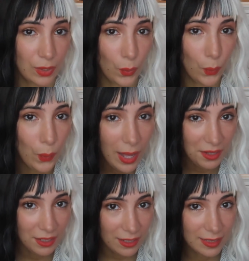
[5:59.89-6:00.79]
the
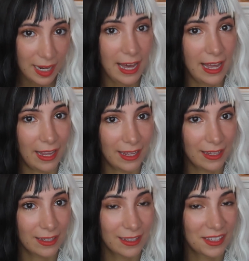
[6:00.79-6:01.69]
one good guy
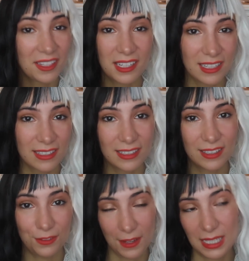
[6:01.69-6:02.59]

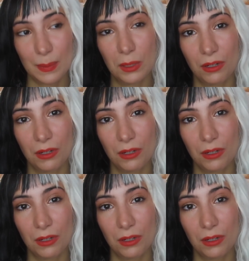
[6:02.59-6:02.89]
in the Facebook